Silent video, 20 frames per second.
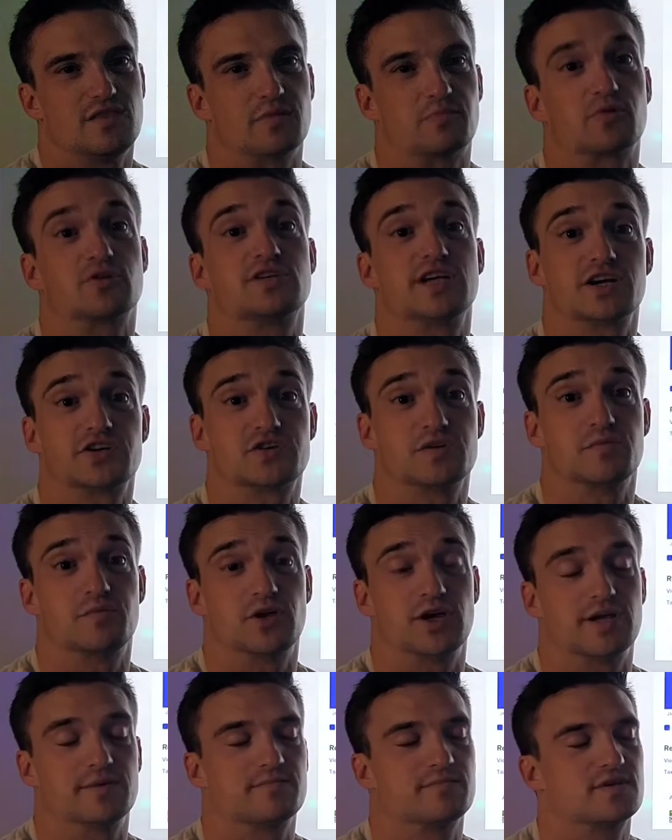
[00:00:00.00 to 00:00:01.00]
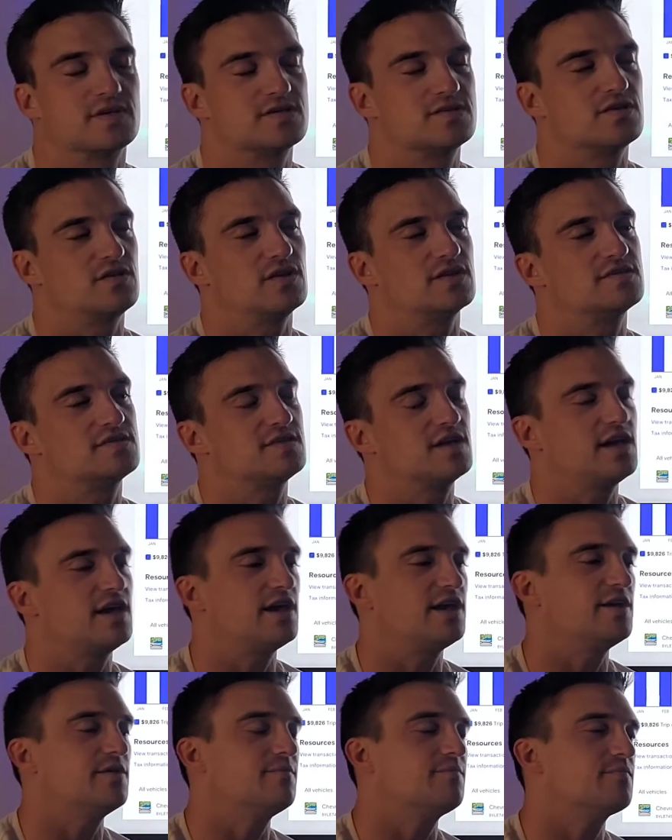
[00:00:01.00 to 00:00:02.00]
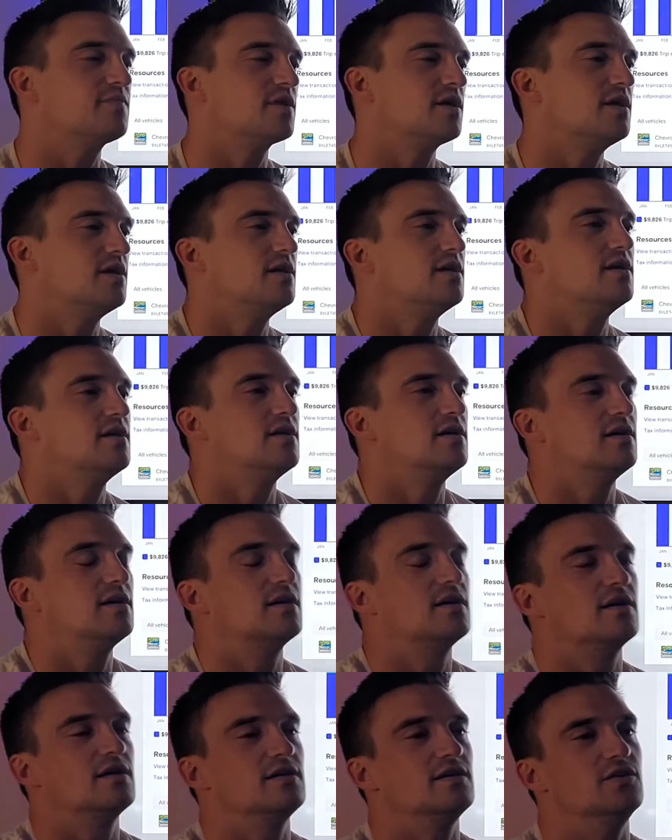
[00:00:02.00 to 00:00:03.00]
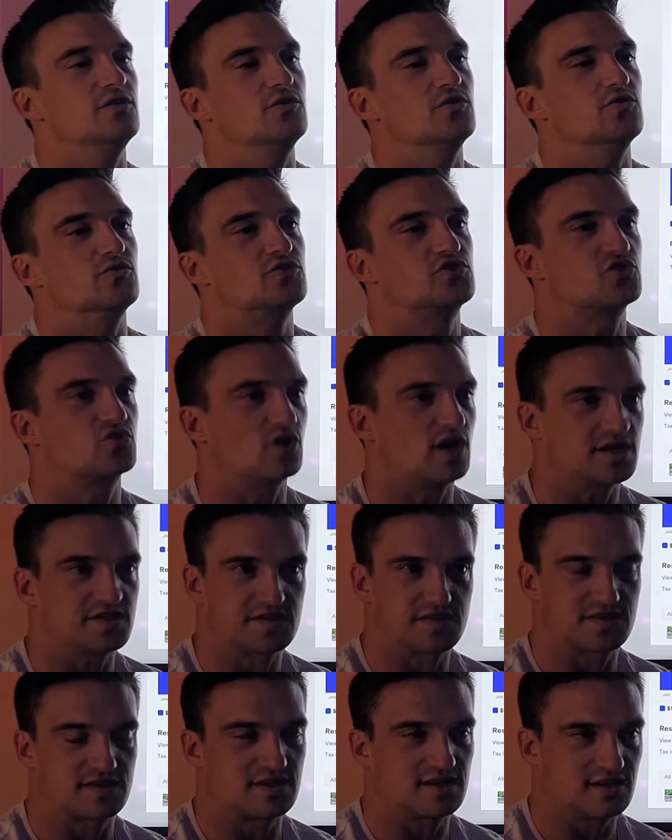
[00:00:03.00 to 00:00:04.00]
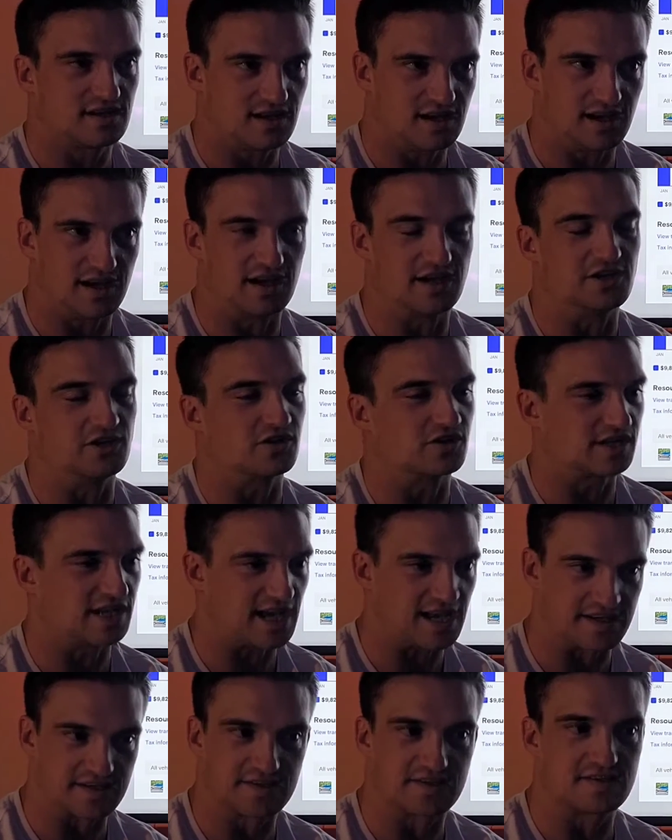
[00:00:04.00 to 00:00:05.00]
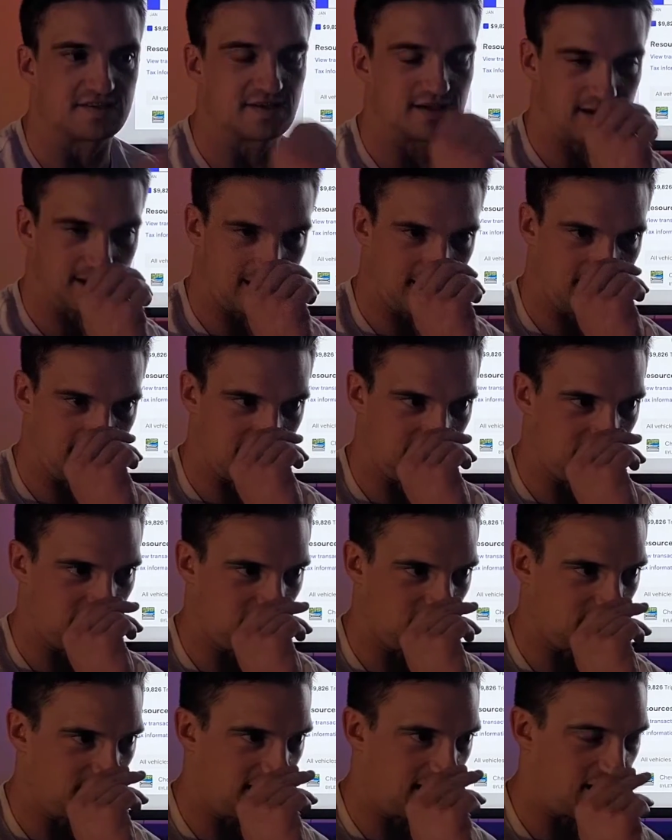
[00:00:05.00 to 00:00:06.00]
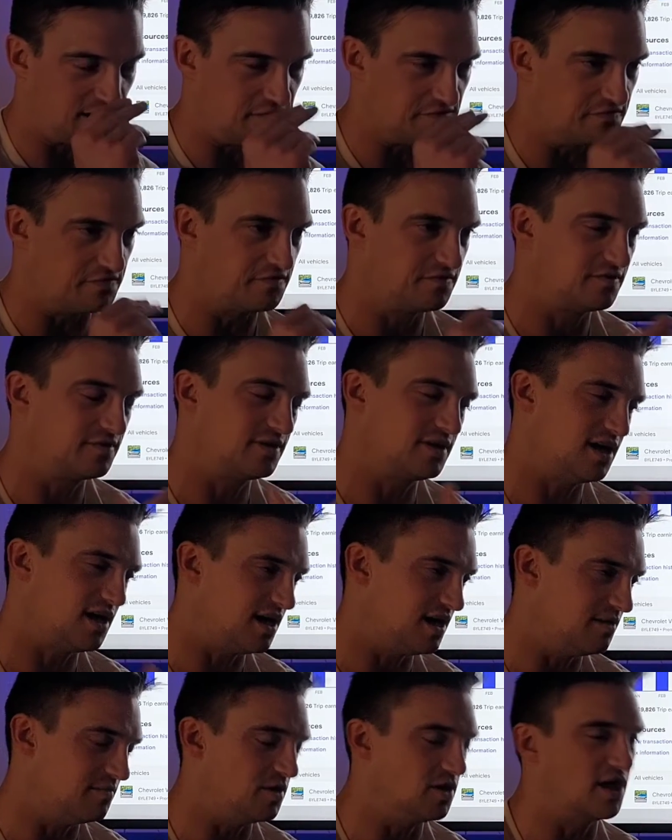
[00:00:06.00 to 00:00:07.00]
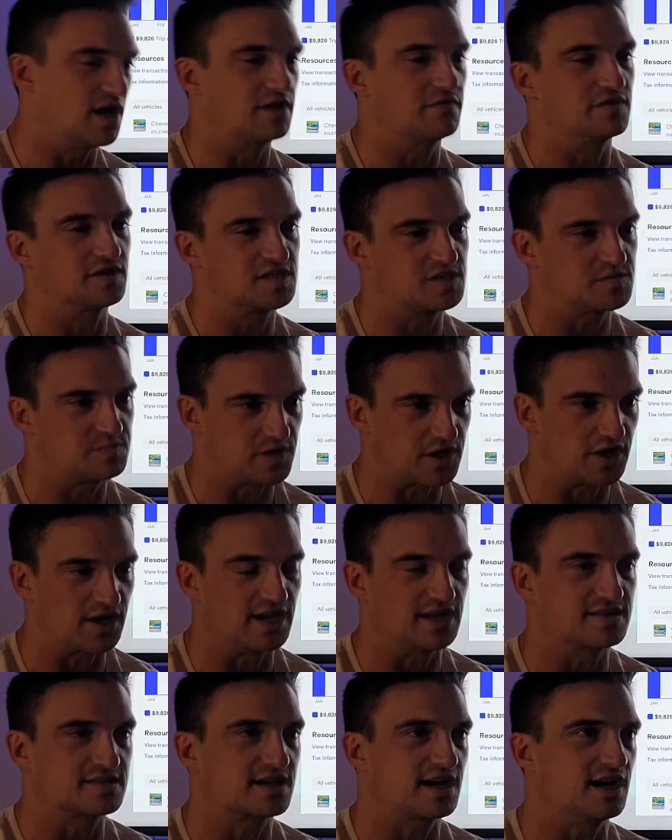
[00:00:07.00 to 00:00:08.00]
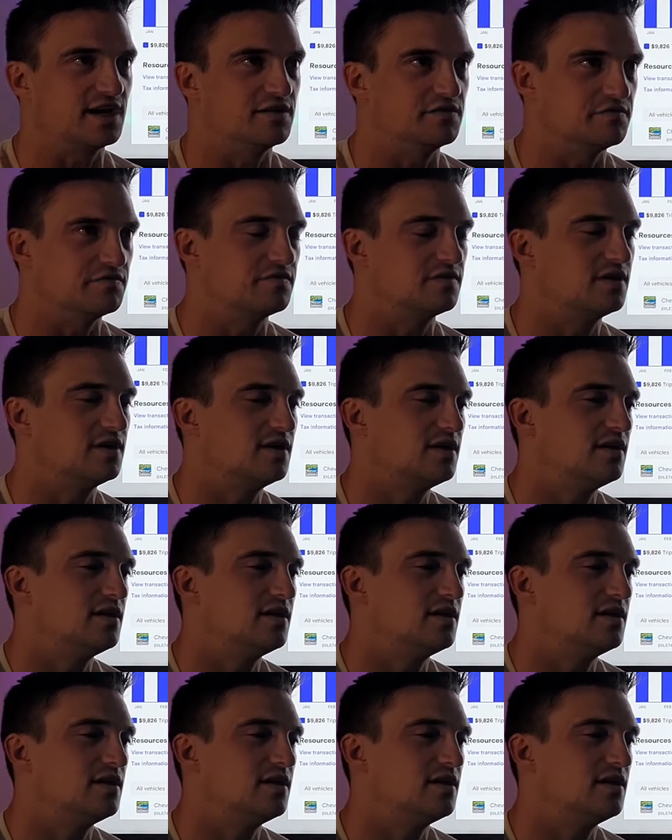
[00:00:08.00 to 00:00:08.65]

the protection plan. So let's say you trust your guests and you have a lot of experience kind of